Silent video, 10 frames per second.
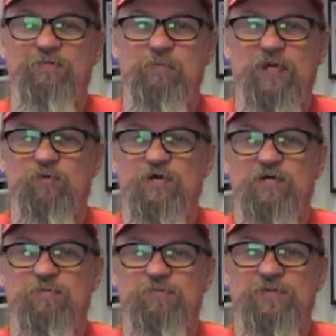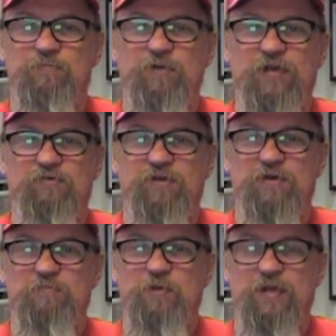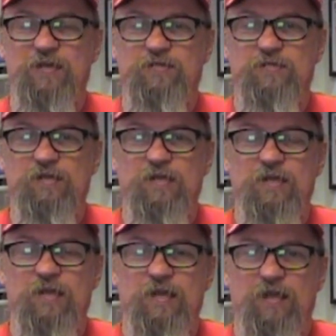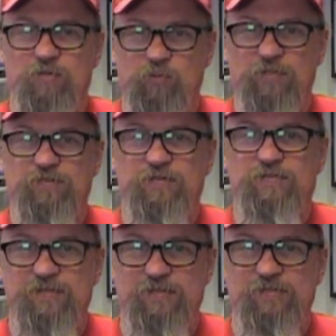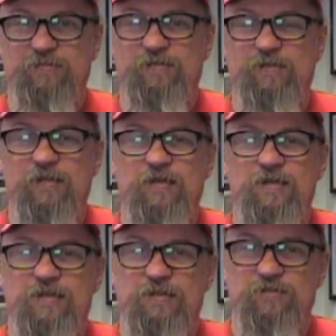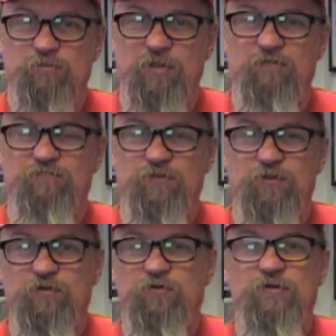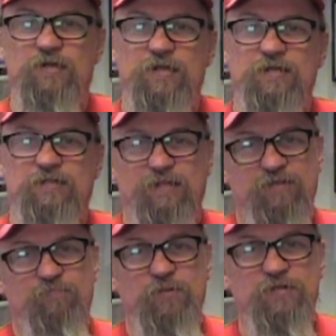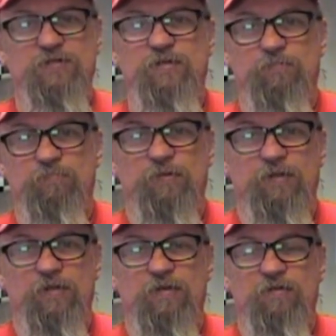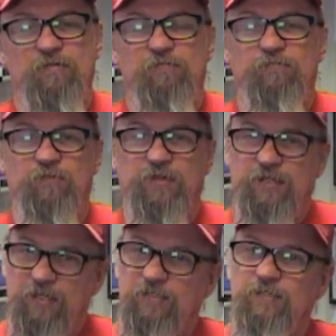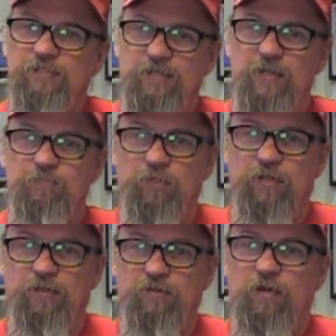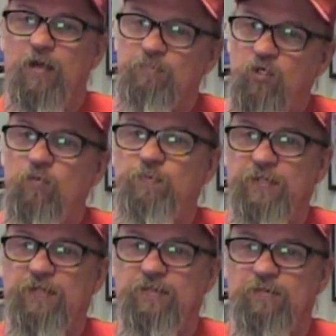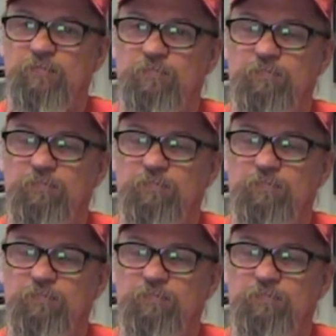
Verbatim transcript: Hey everybody, welcome to the Patreon page. And what this is, is a way for you to give me a tip for the content that I'm bringing you. I'm hoping that,